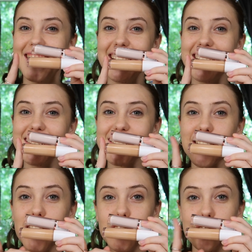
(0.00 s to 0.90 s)
these
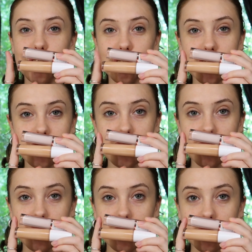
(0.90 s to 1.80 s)
two
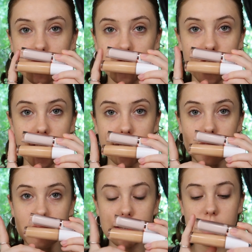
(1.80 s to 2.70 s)
concealer
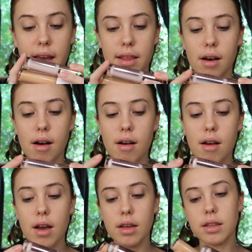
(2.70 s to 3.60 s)
shades together.
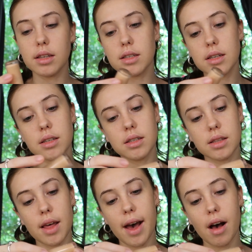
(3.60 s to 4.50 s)
This
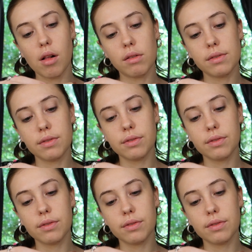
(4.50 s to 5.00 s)
is the e.l.f.